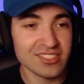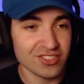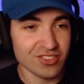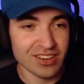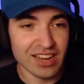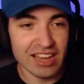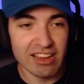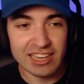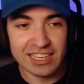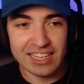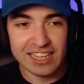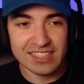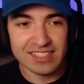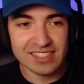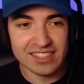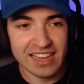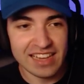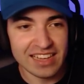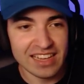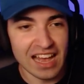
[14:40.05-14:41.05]
So now I
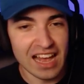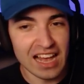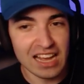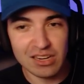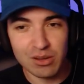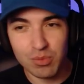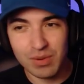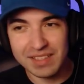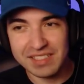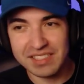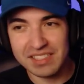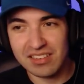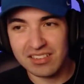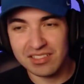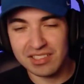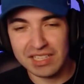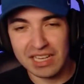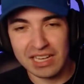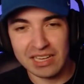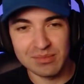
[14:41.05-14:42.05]
guess they kind of wasted
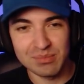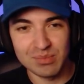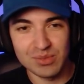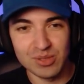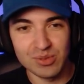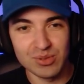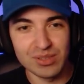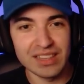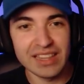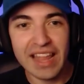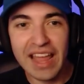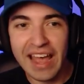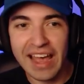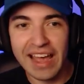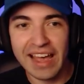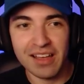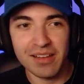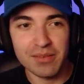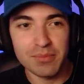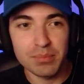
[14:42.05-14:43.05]
their time doing
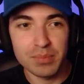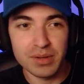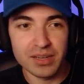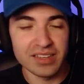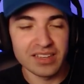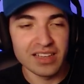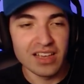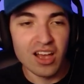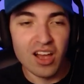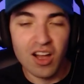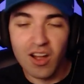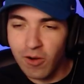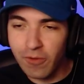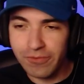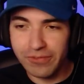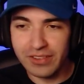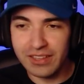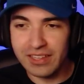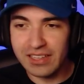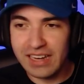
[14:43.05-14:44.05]
that, but
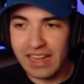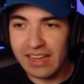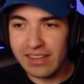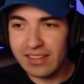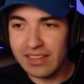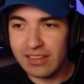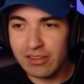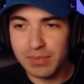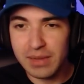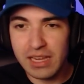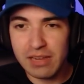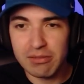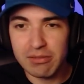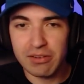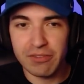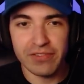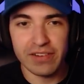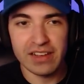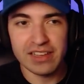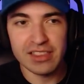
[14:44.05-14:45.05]
hopefully now they'll be able
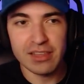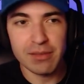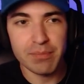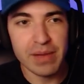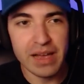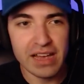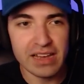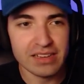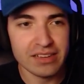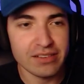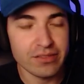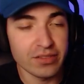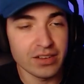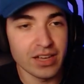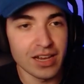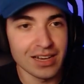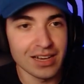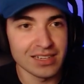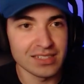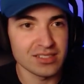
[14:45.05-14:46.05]
to find the bag of
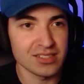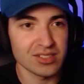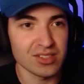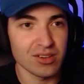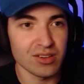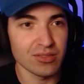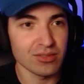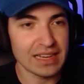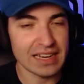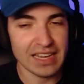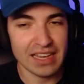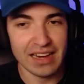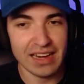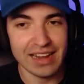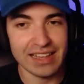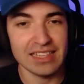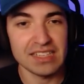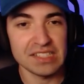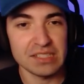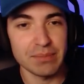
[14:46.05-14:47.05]
guns so they can
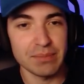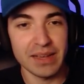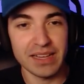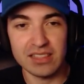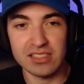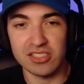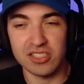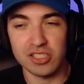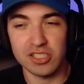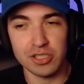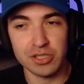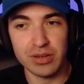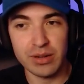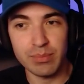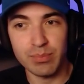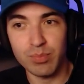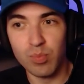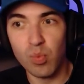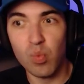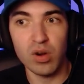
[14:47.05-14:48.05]
at least make this
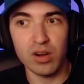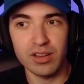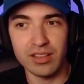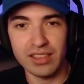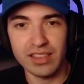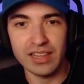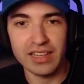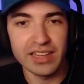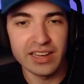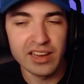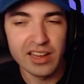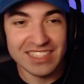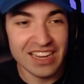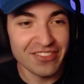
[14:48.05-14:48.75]
trip worth it.